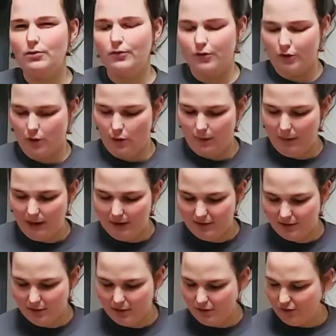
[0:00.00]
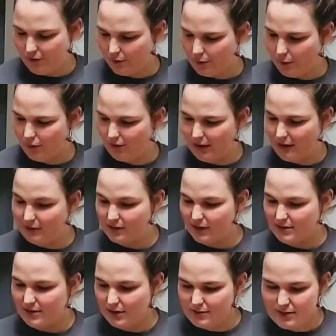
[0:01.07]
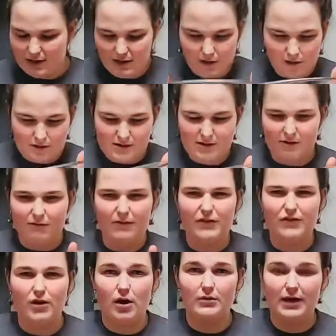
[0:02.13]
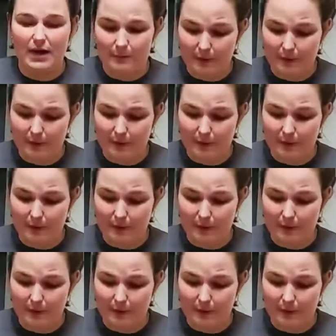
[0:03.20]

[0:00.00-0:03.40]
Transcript: so it makes 0 sense because I'll sit here and sniff this all day,